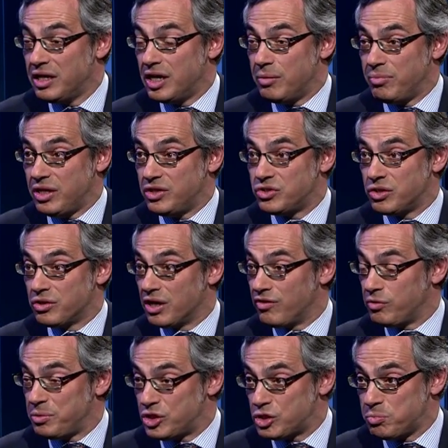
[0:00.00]
It means they're going to
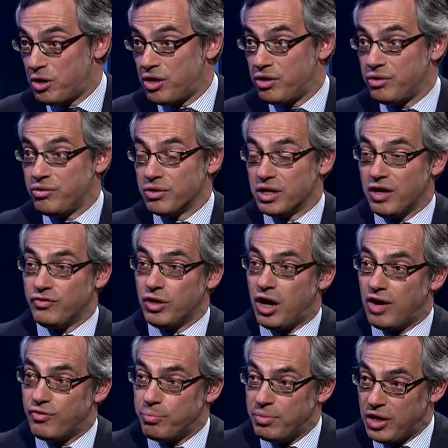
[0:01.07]
have to be smarter, they're going to have to
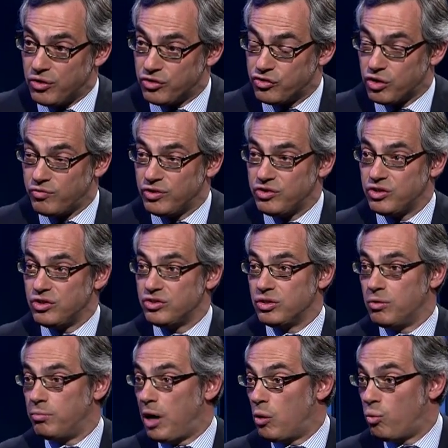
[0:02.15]
offer better services,
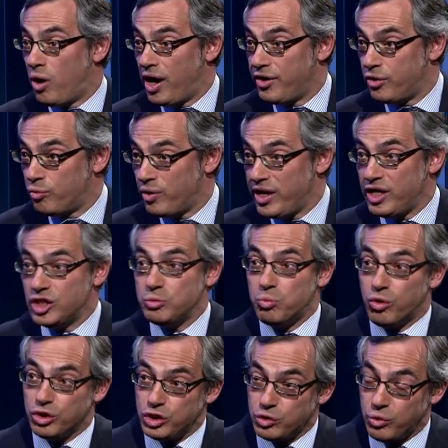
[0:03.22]
a, a wider range,
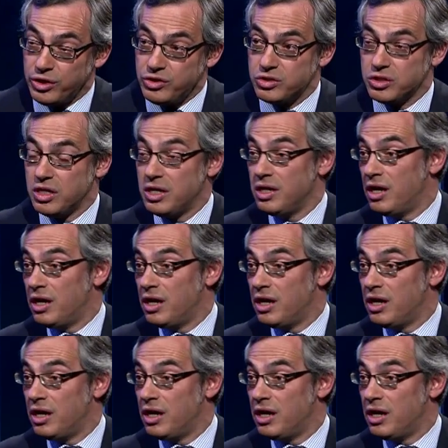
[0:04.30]
more choice,